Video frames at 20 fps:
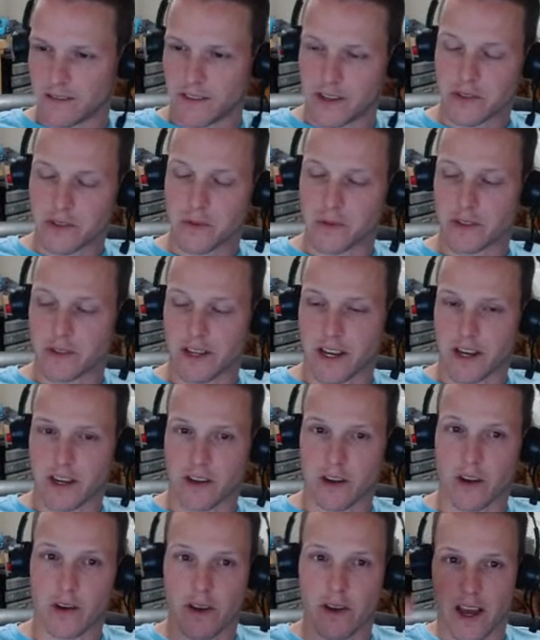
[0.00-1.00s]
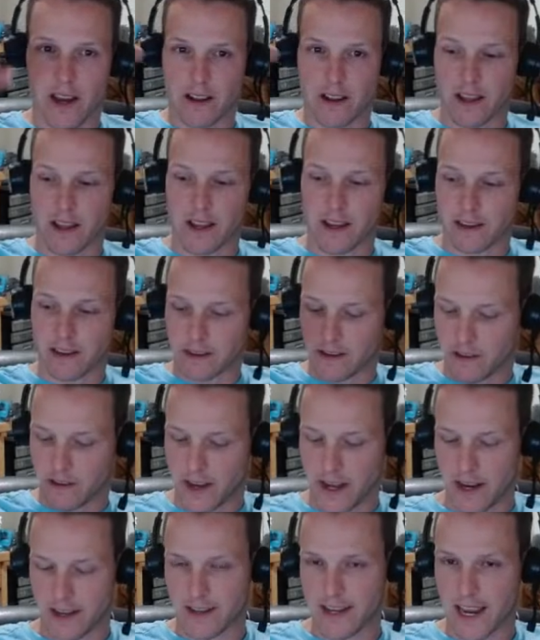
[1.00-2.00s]
This one was like no. You had
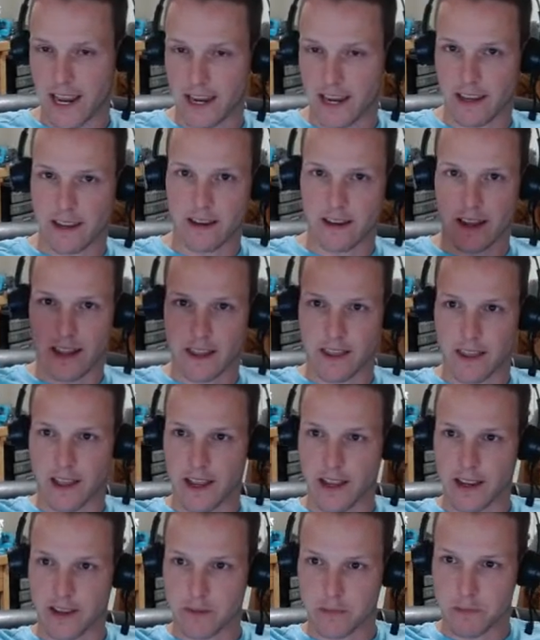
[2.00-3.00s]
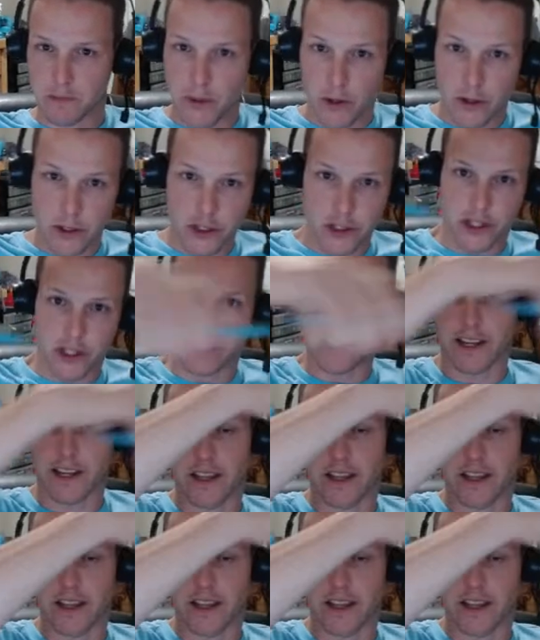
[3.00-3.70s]
to take it and like push it,